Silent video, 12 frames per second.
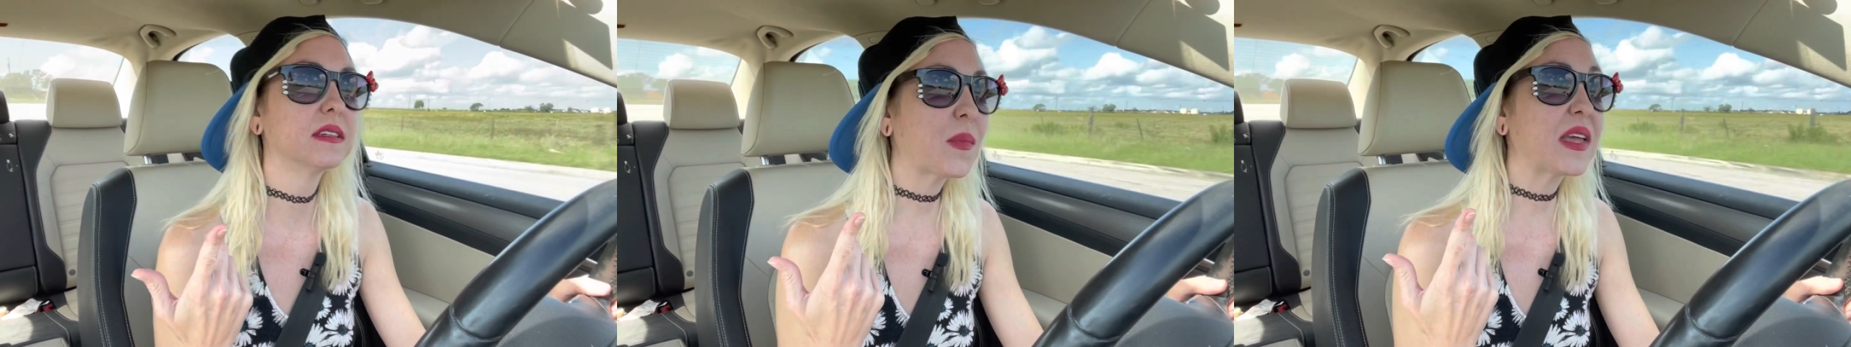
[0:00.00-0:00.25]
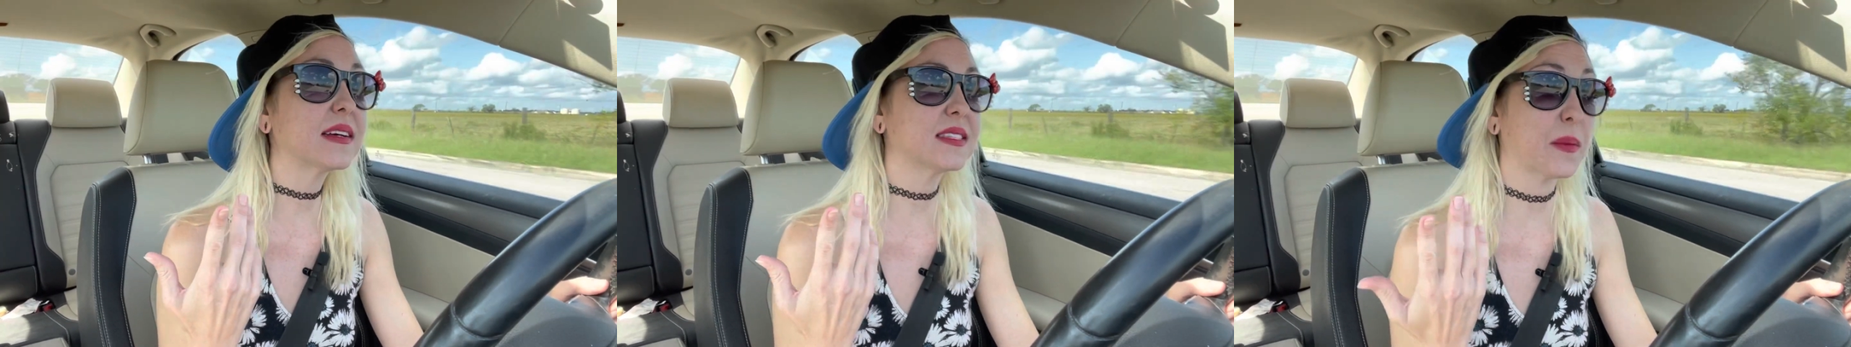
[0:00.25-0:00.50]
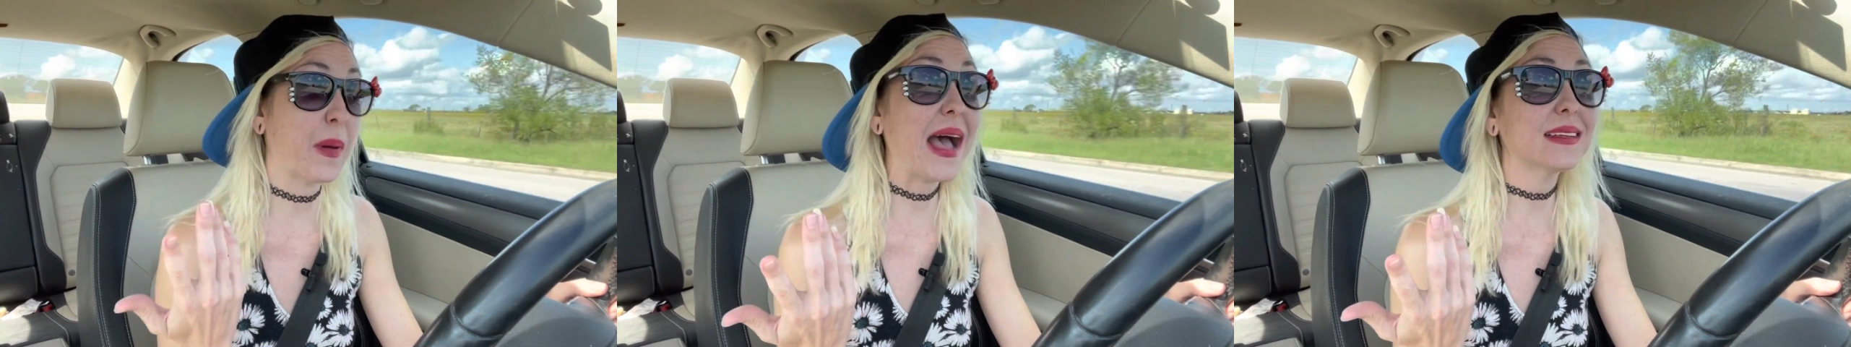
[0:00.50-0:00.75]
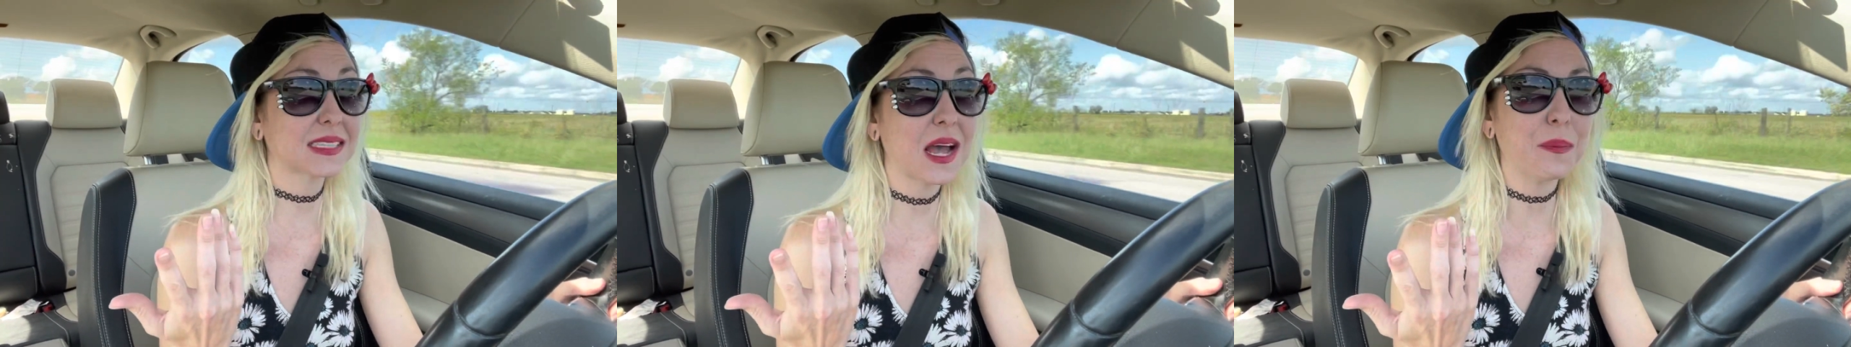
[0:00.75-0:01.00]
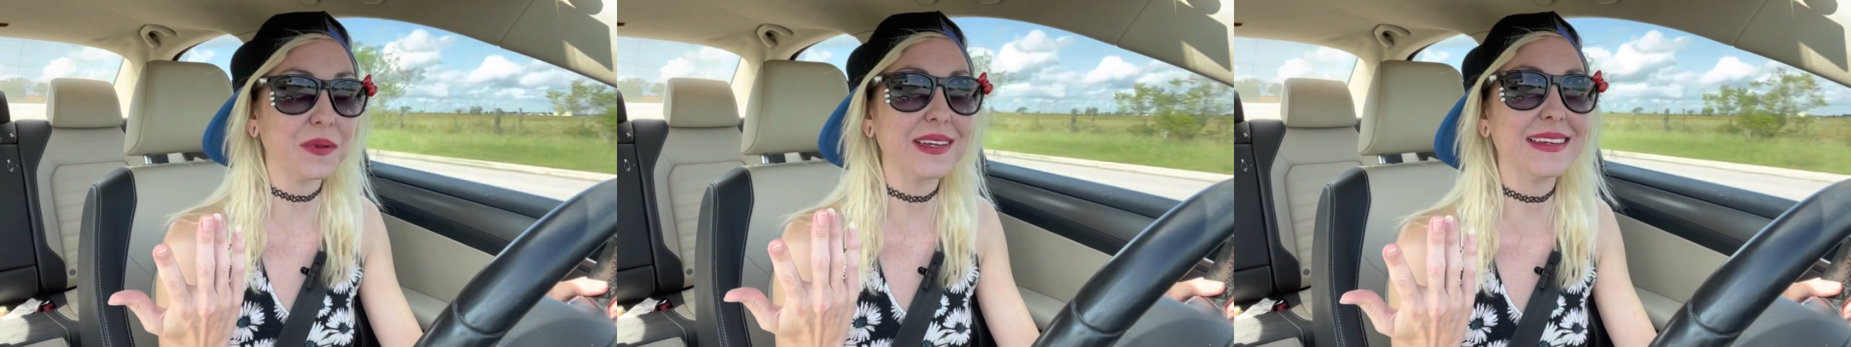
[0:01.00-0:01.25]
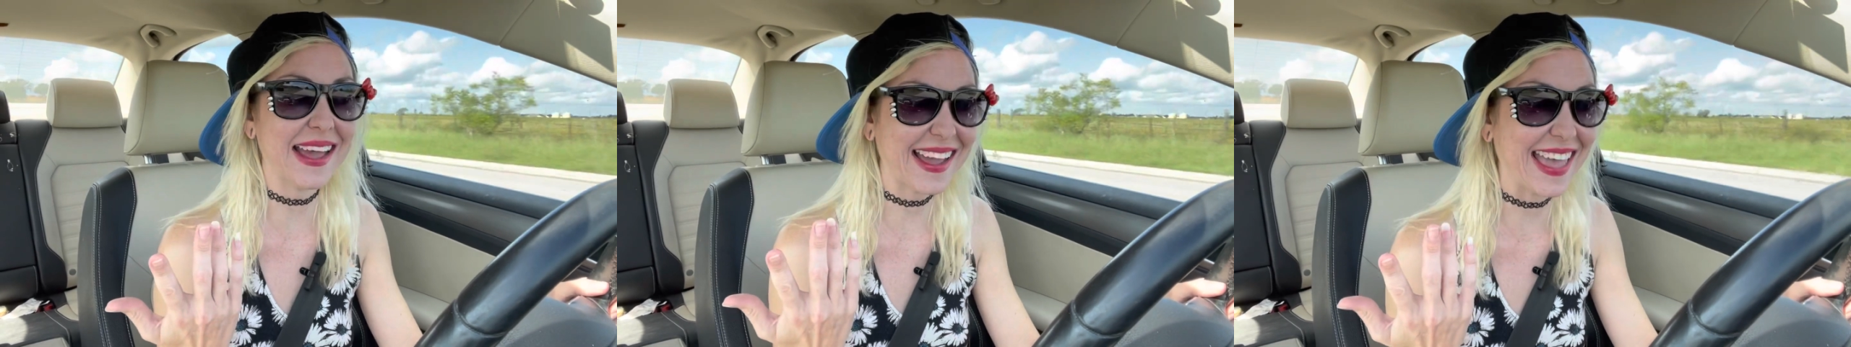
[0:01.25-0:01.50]
Because the past couple
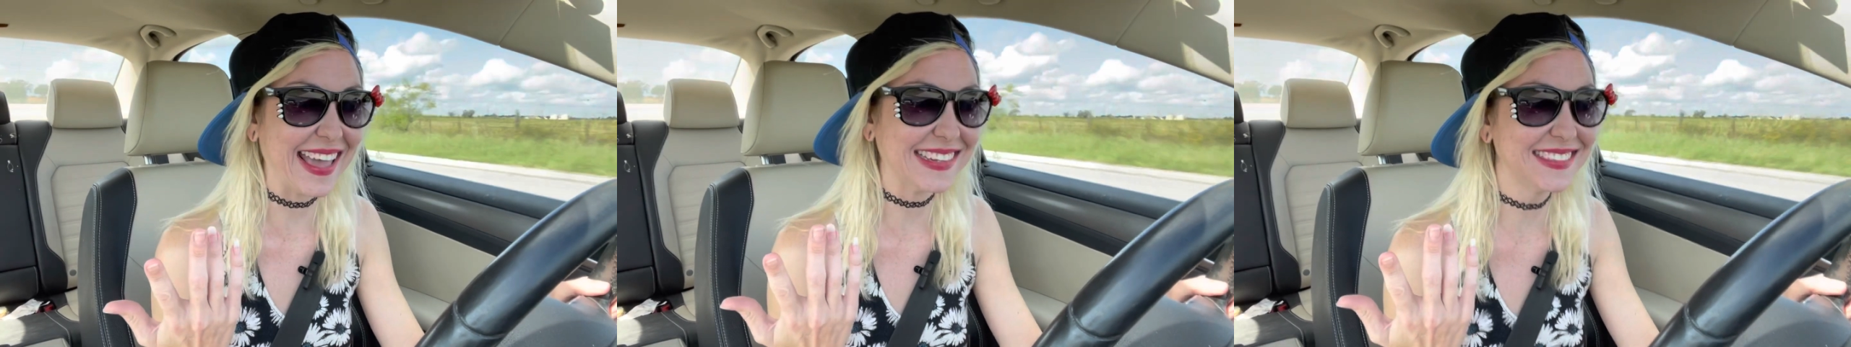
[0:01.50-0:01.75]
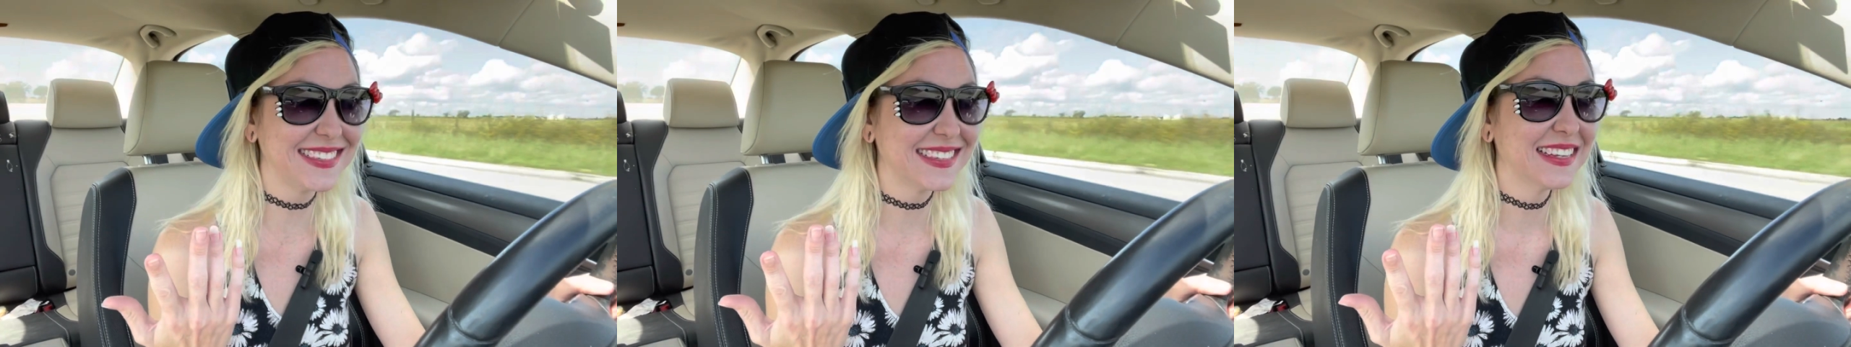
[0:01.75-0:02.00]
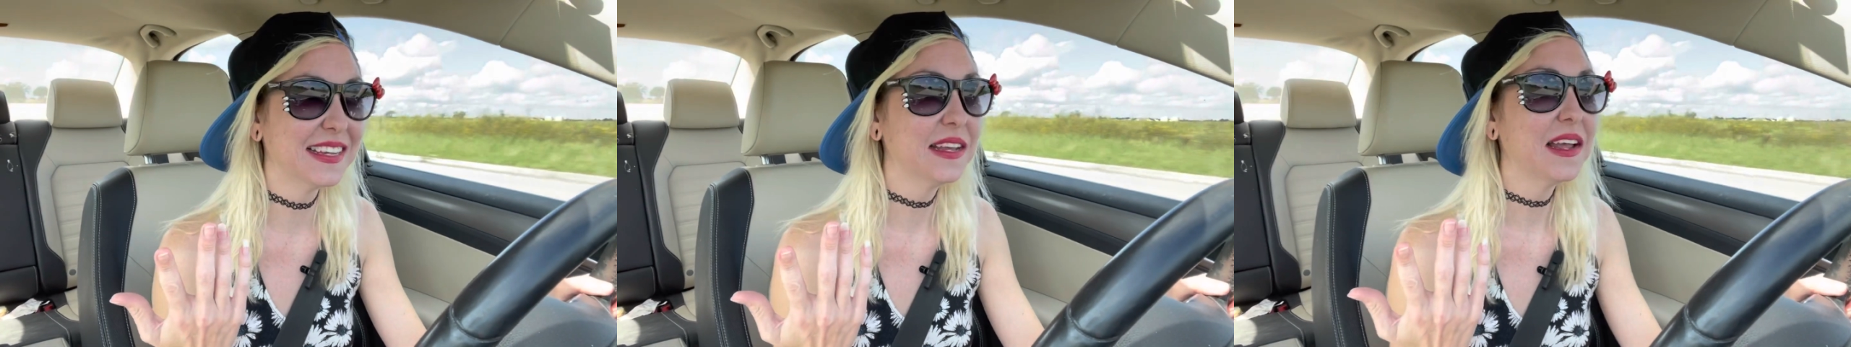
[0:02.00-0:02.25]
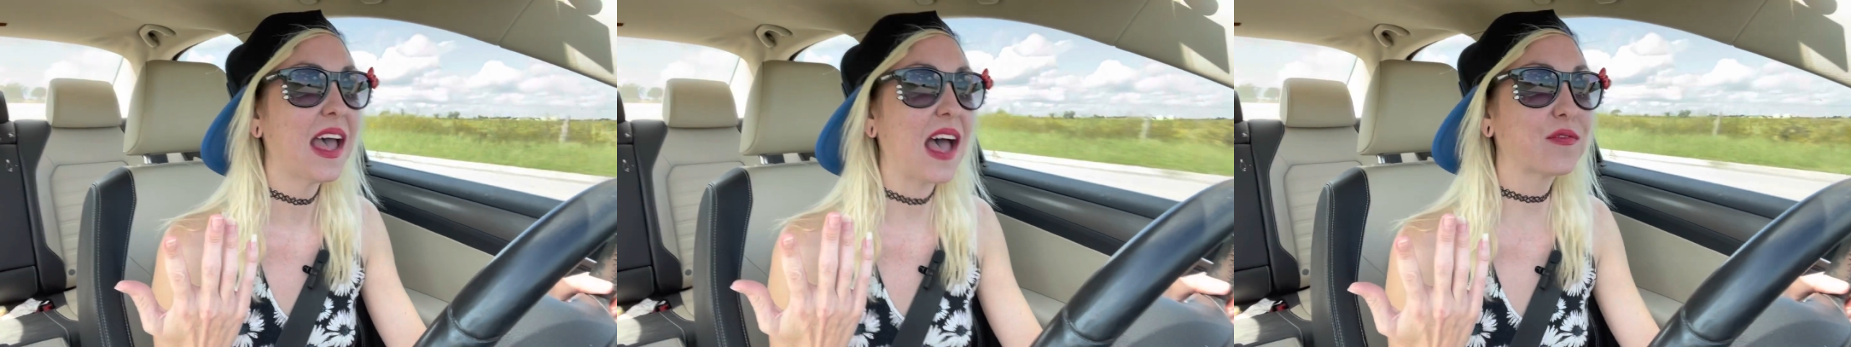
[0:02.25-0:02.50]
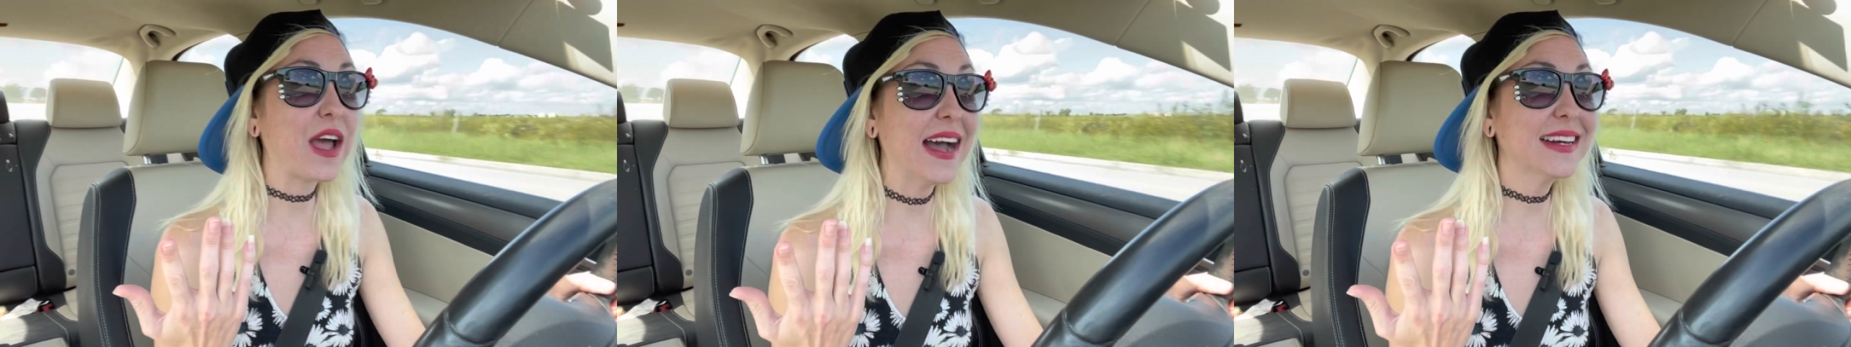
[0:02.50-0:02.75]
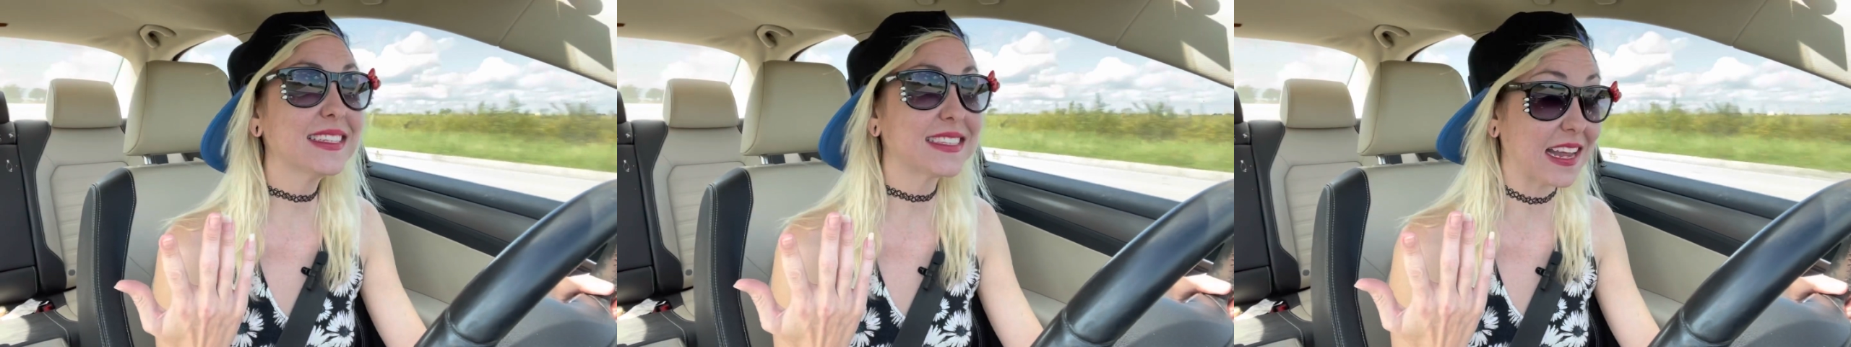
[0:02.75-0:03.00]
of decades have
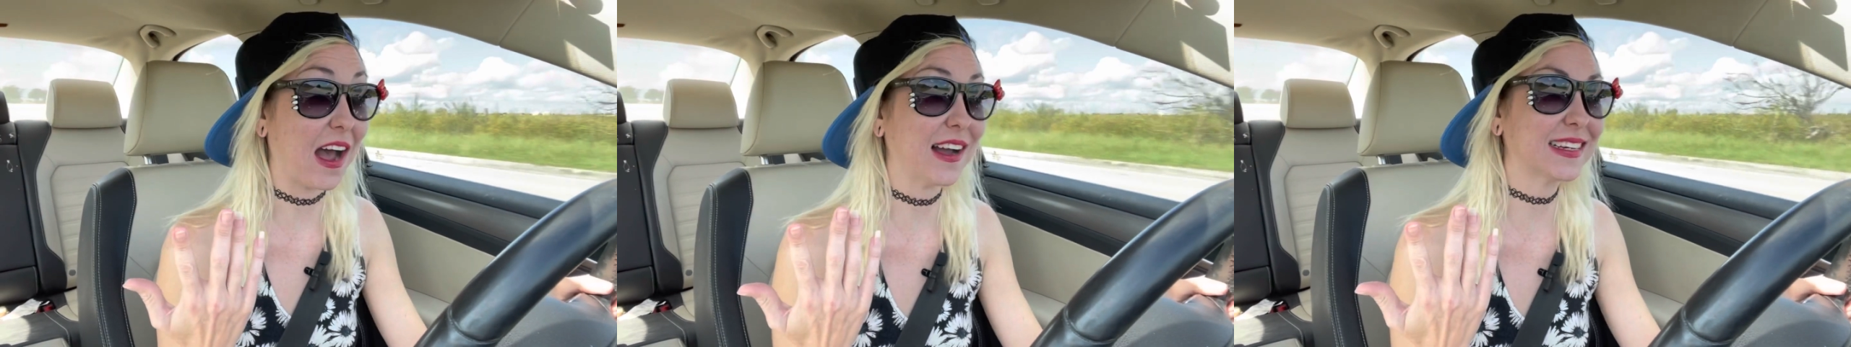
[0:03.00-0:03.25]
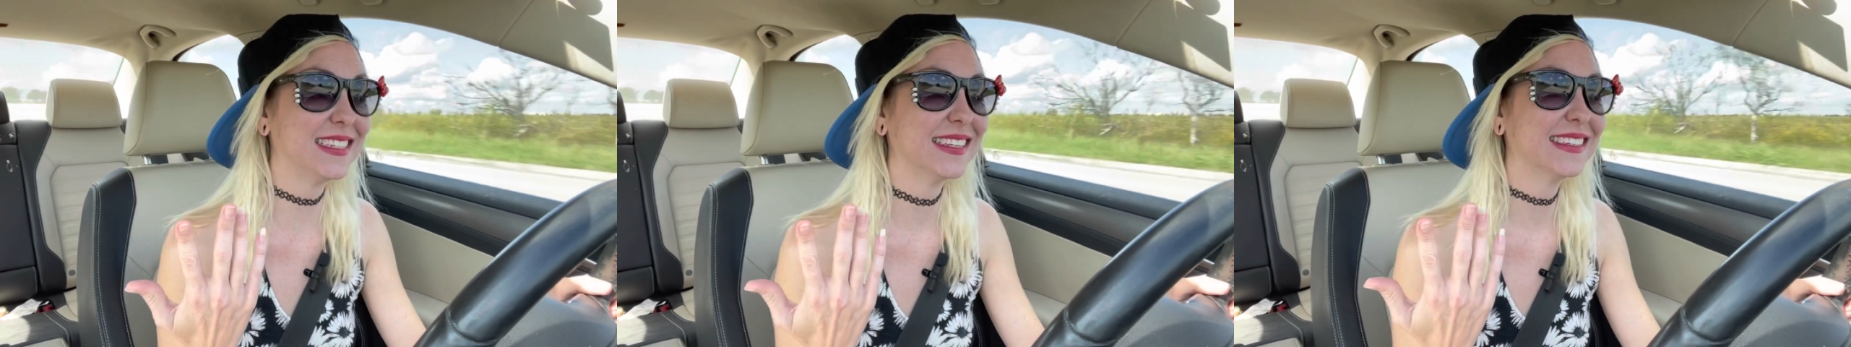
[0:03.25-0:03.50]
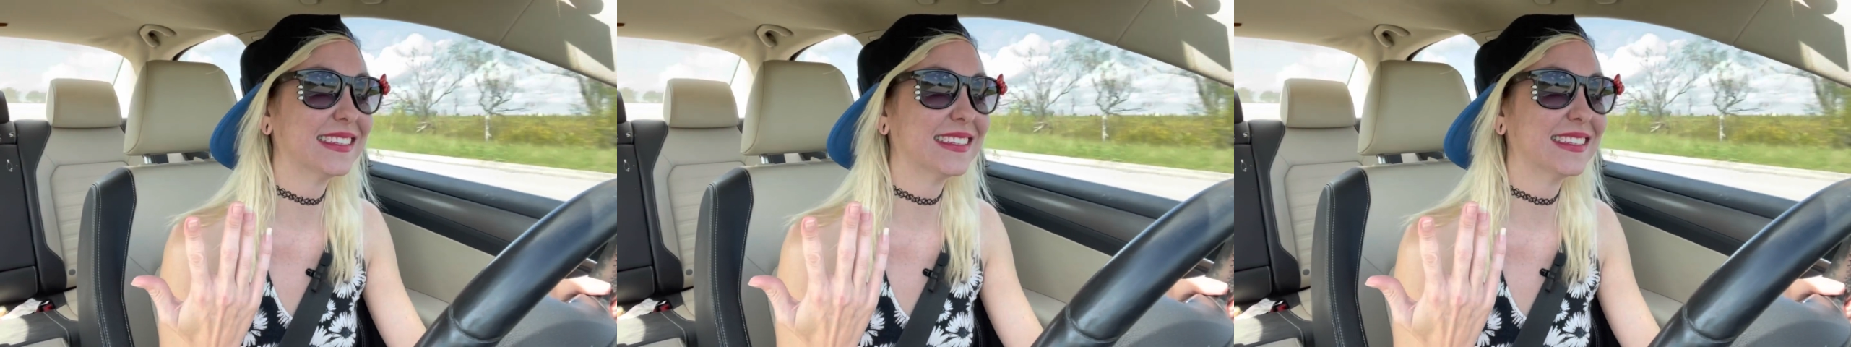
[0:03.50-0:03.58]
kind of sucked.